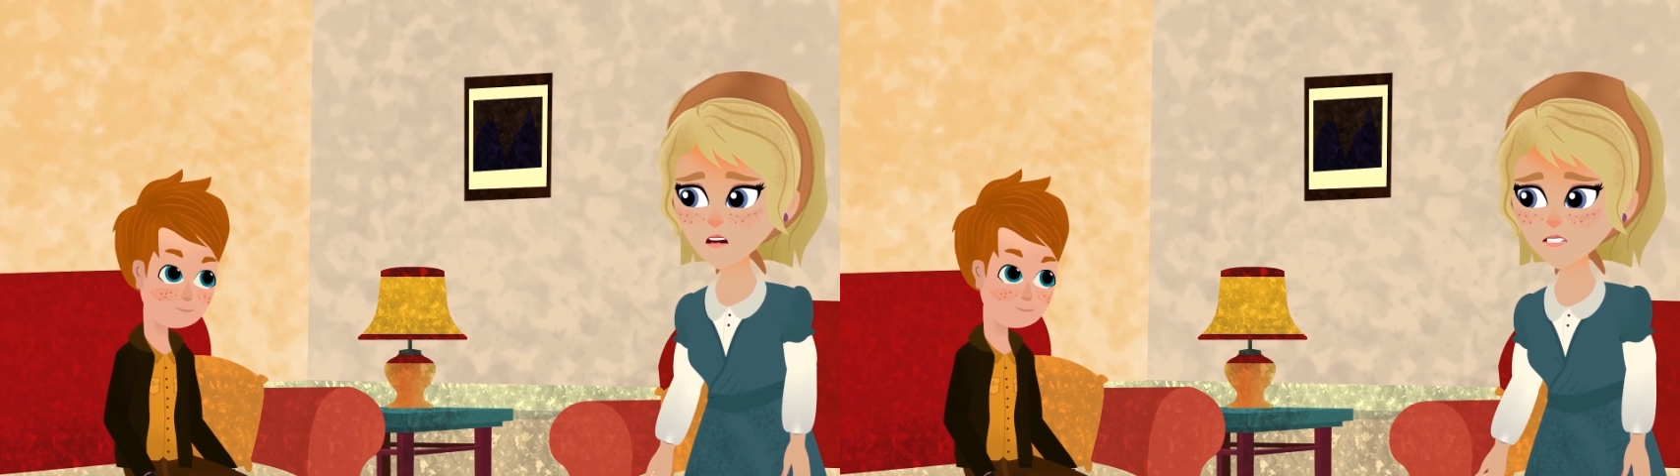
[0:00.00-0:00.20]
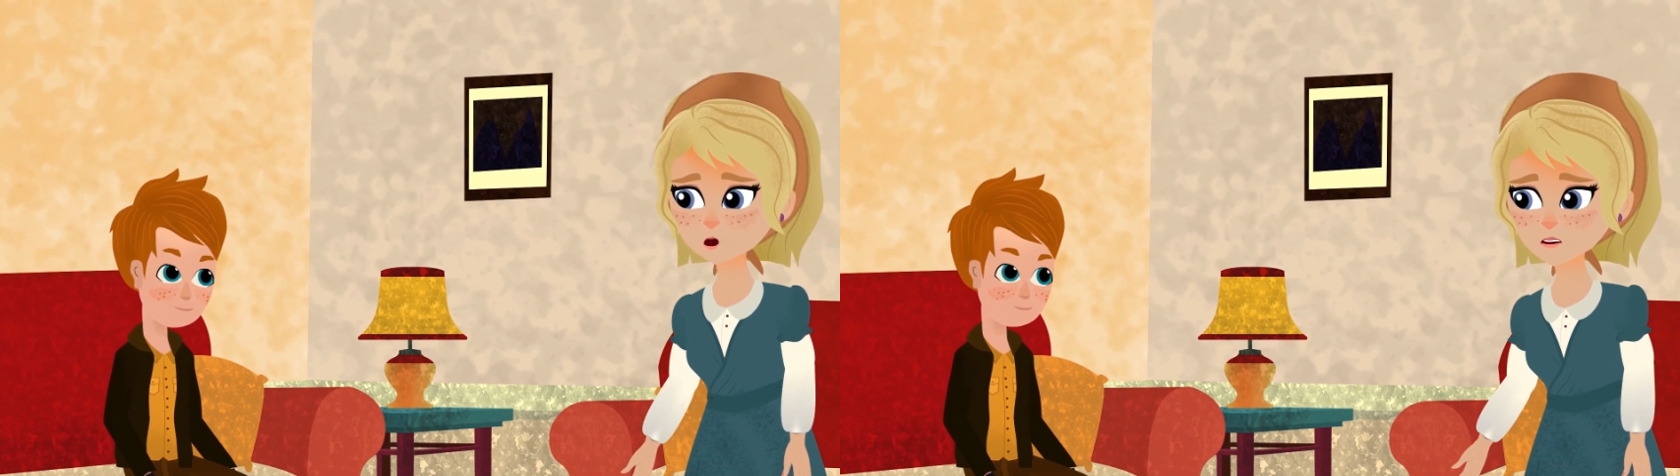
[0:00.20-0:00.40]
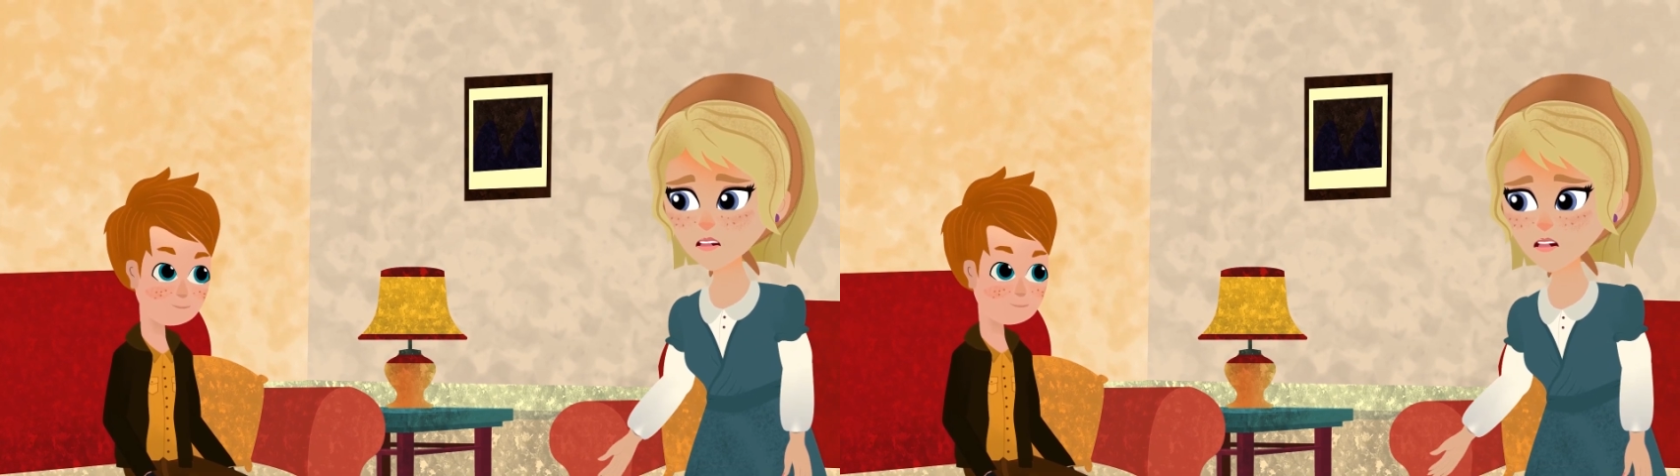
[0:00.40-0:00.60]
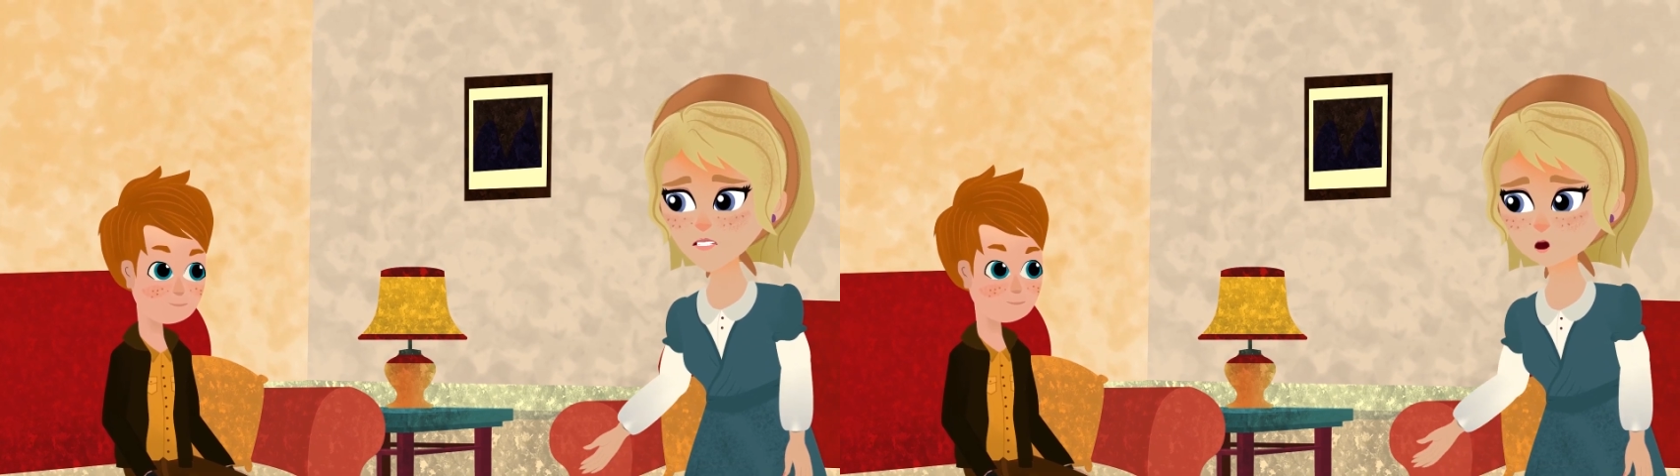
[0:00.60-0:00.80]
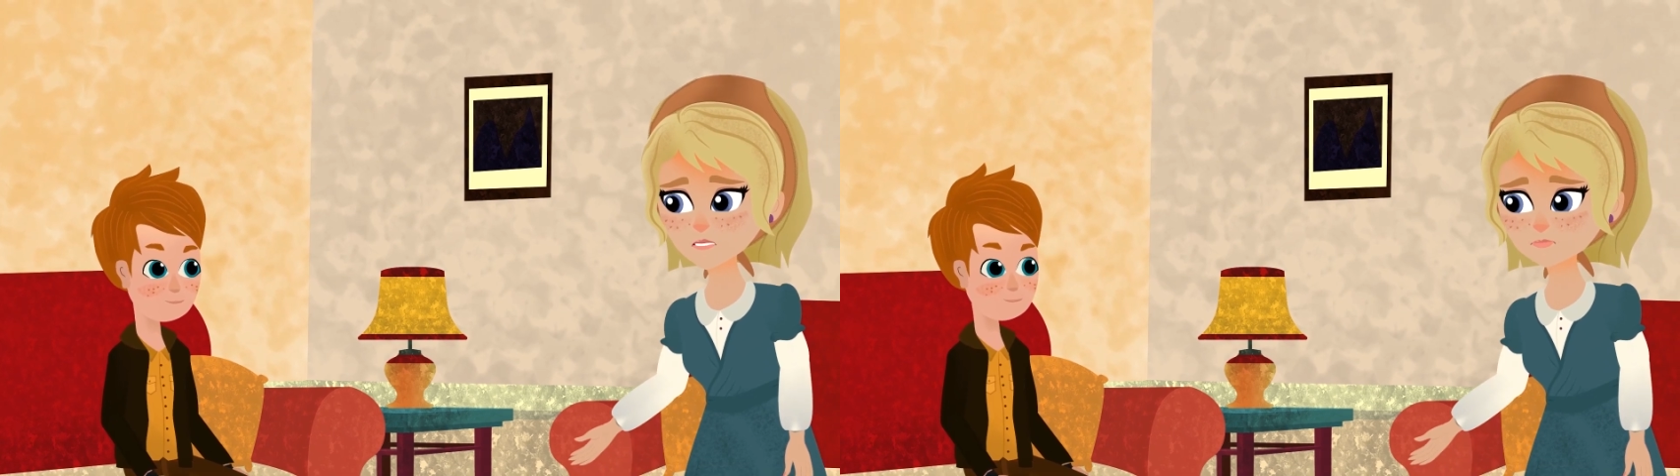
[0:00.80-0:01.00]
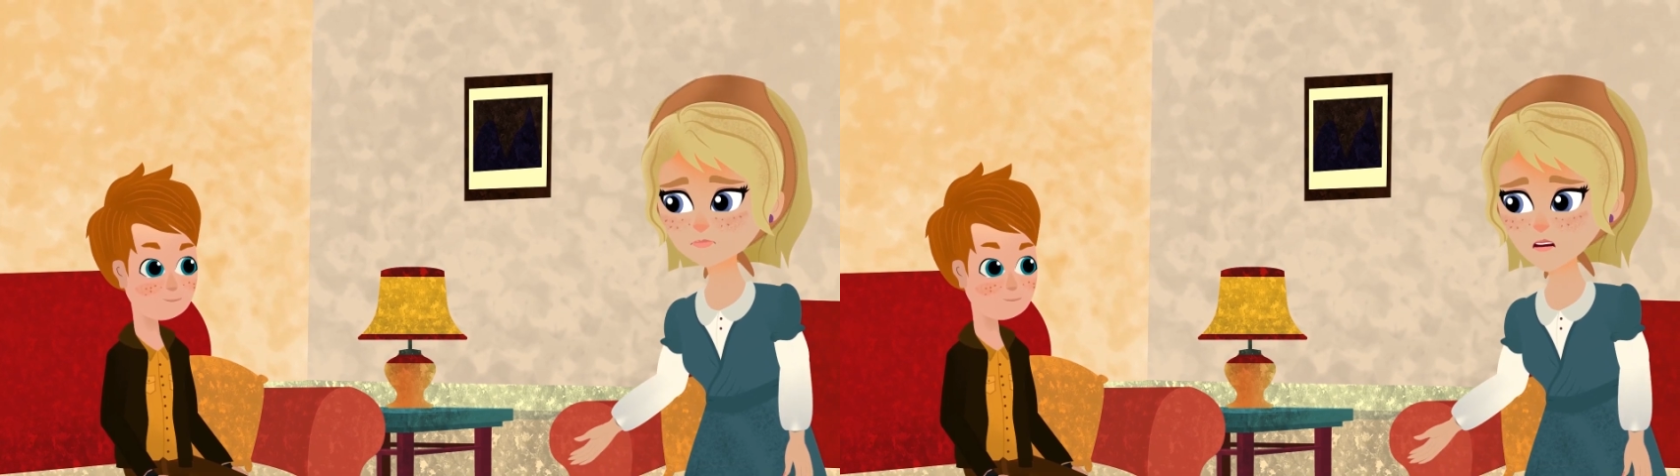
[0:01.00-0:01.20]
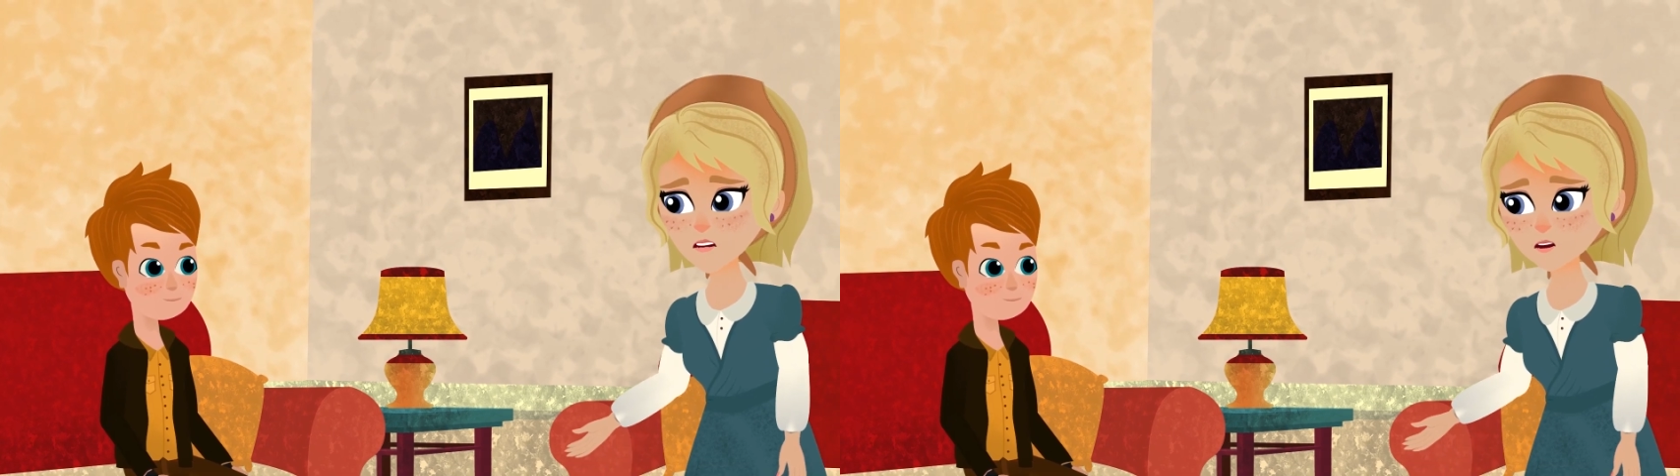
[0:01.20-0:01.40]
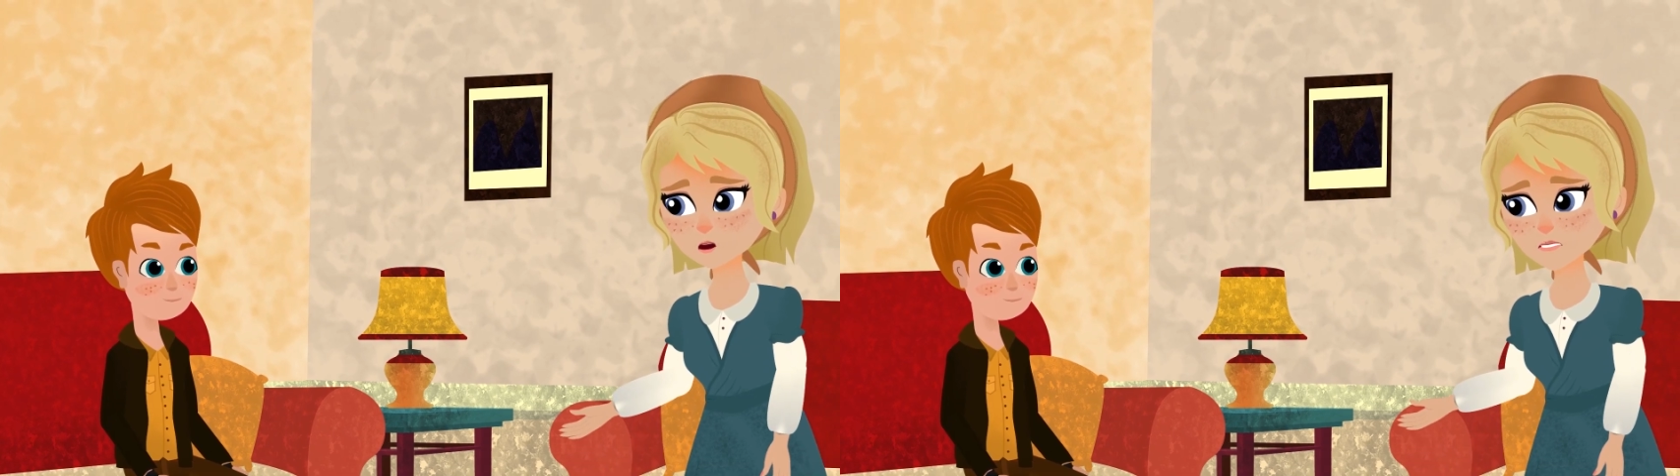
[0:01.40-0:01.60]
sister is in the
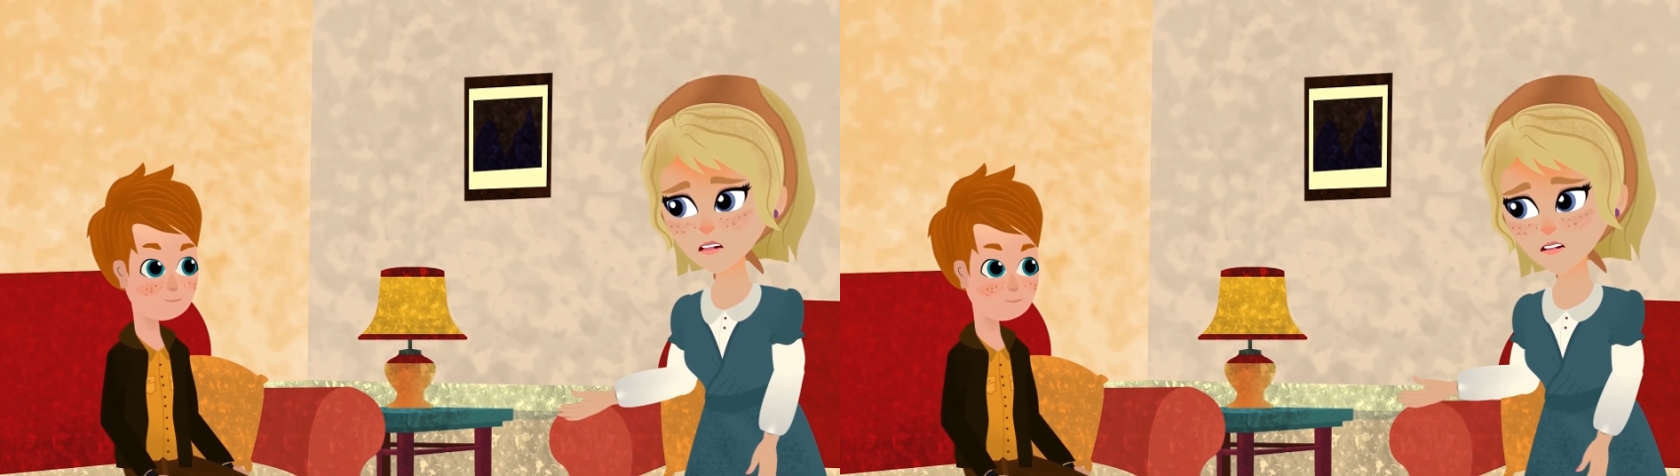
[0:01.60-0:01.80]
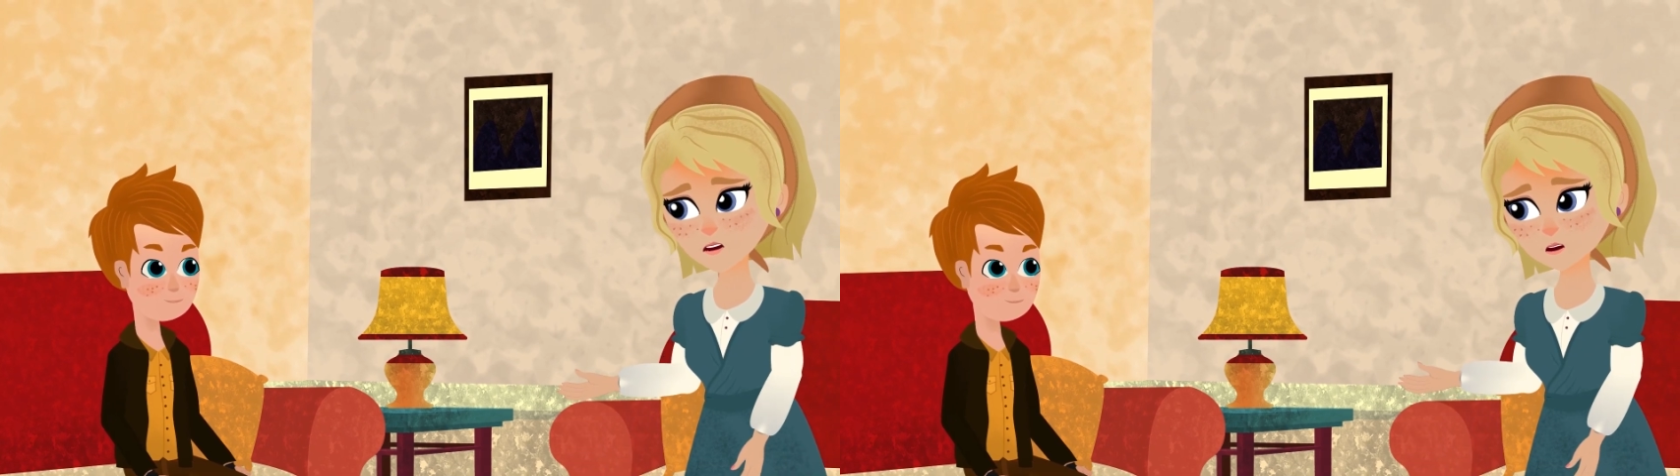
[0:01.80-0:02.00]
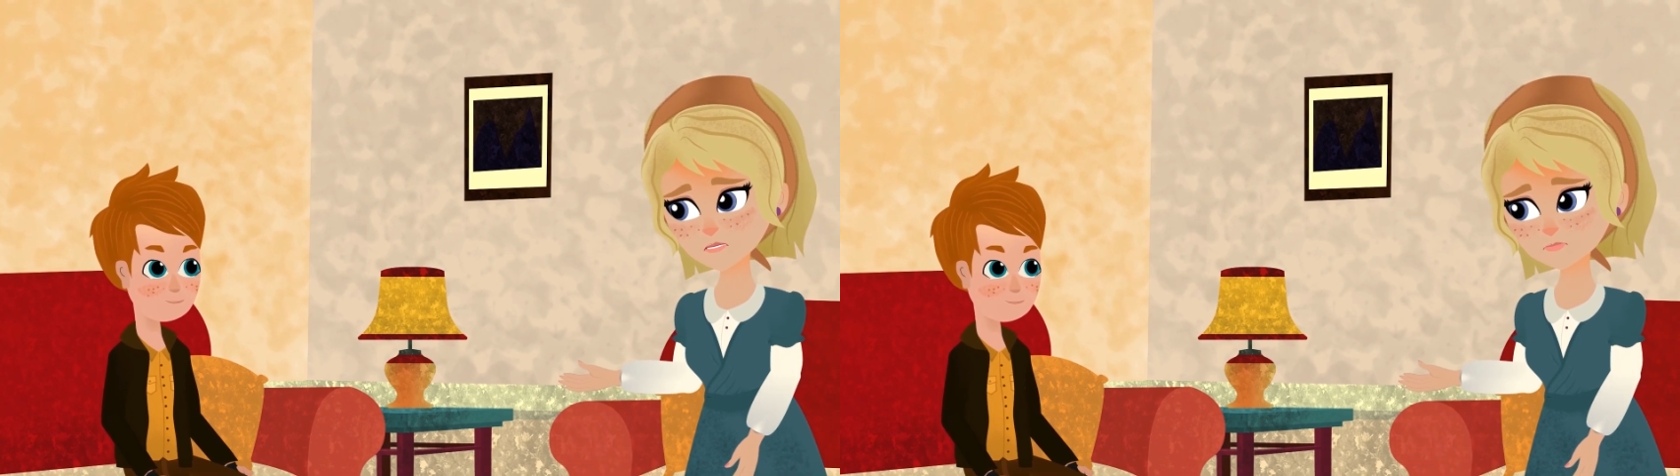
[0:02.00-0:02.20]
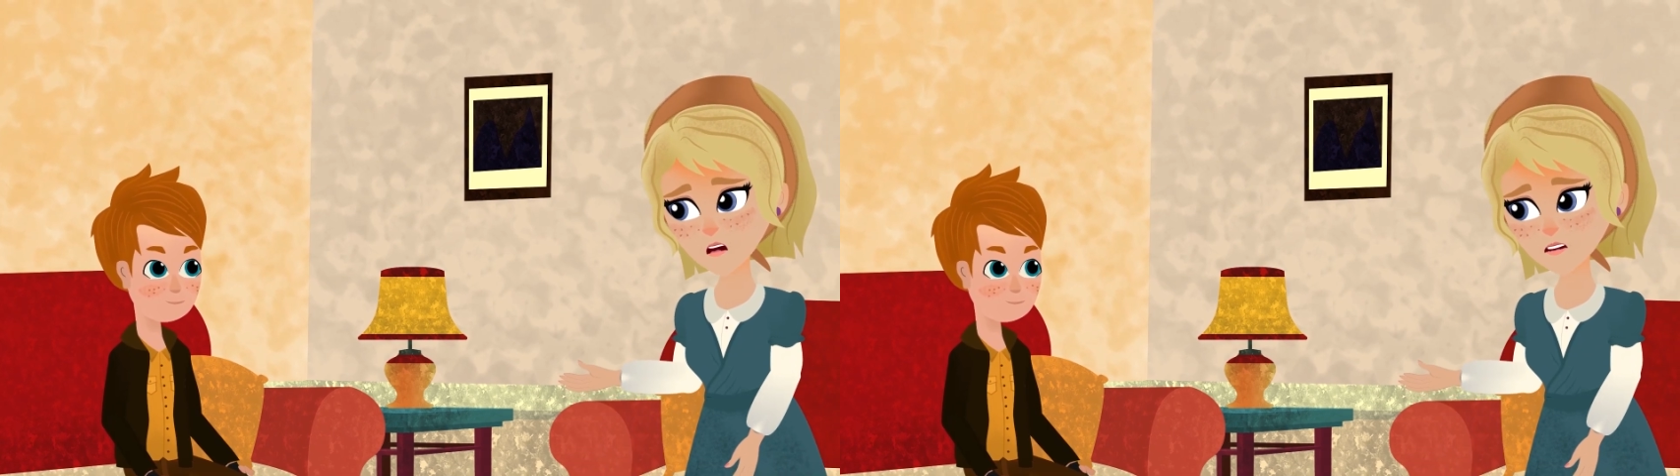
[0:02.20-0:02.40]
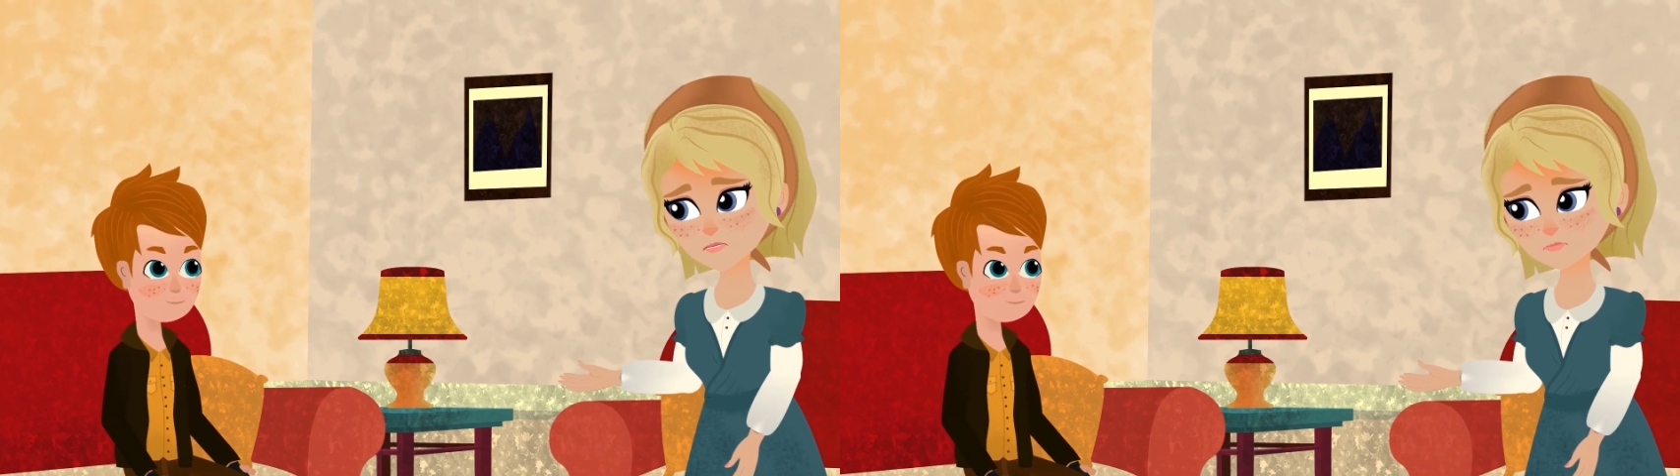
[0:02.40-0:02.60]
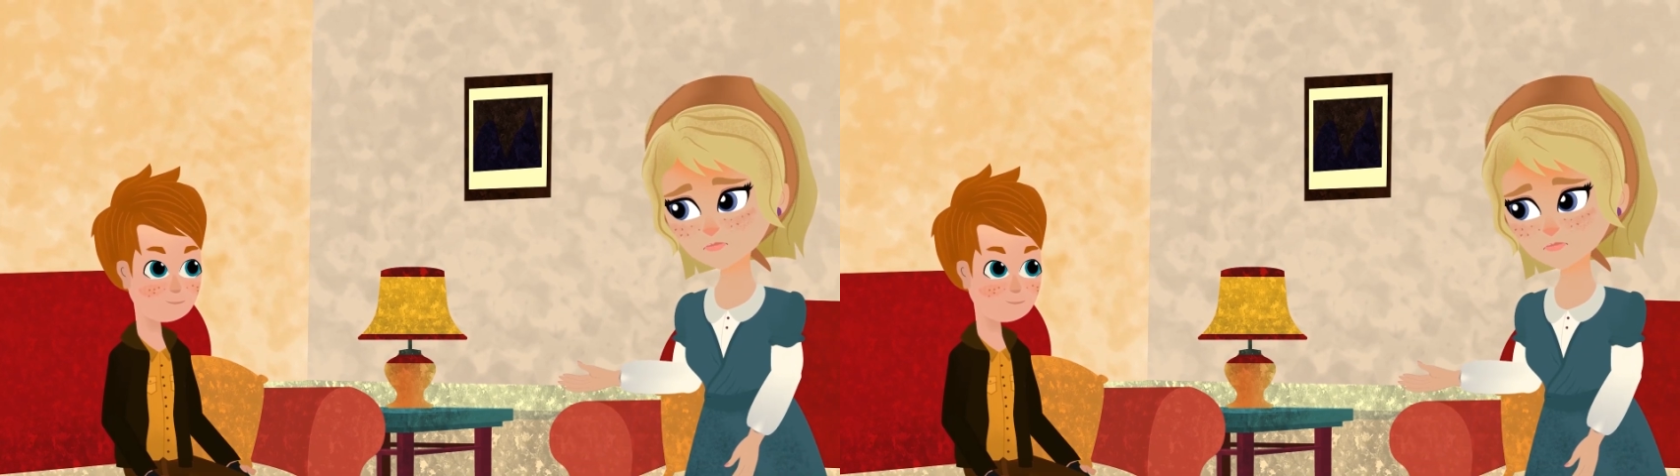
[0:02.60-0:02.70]
hospital and I have to go.